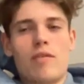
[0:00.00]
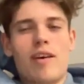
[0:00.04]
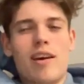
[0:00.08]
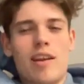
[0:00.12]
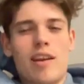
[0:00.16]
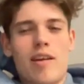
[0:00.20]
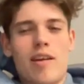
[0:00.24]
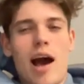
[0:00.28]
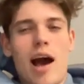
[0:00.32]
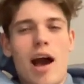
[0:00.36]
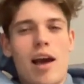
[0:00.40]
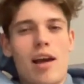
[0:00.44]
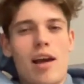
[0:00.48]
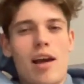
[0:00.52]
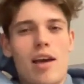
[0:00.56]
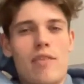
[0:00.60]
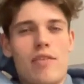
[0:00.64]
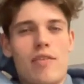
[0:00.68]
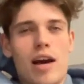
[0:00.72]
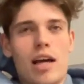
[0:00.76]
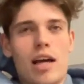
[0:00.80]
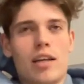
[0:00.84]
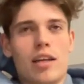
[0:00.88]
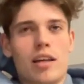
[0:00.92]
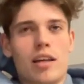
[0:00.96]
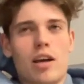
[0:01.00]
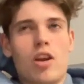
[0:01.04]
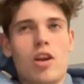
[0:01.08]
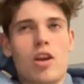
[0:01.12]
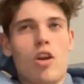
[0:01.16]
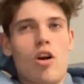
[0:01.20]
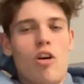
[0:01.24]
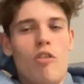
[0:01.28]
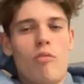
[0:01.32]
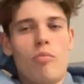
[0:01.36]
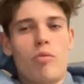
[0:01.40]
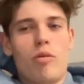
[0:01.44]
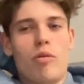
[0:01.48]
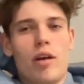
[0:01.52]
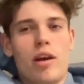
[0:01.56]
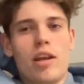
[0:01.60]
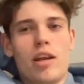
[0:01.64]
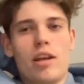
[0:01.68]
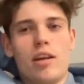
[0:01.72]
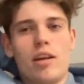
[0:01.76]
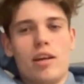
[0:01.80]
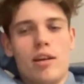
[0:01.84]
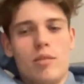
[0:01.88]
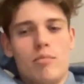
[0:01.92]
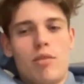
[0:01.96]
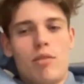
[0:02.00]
I ever had like a lot of pre,